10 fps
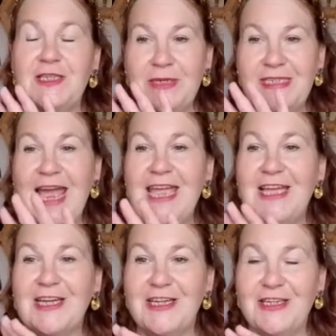that were
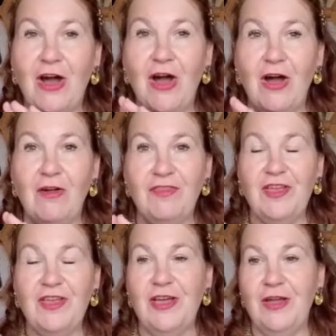taken of
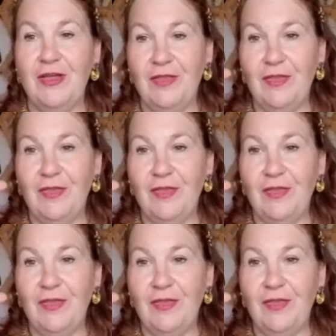the